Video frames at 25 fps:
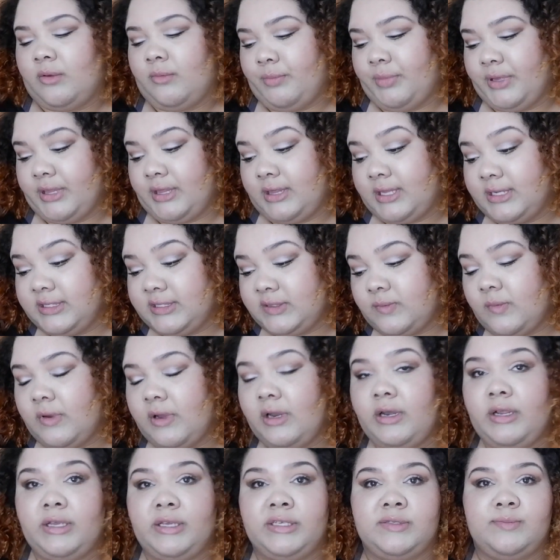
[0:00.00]
but this
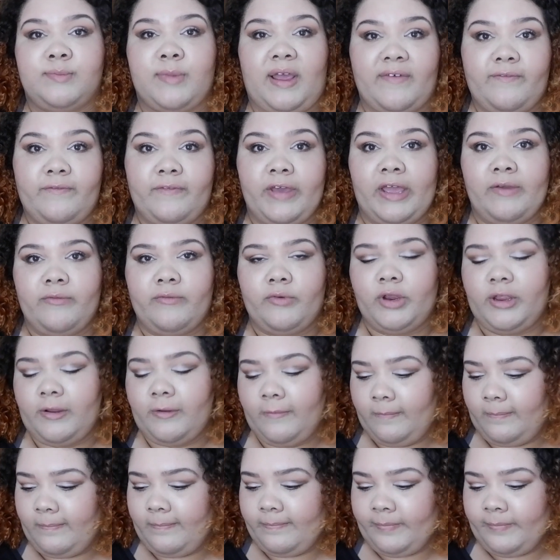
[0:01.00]
one is my favorite.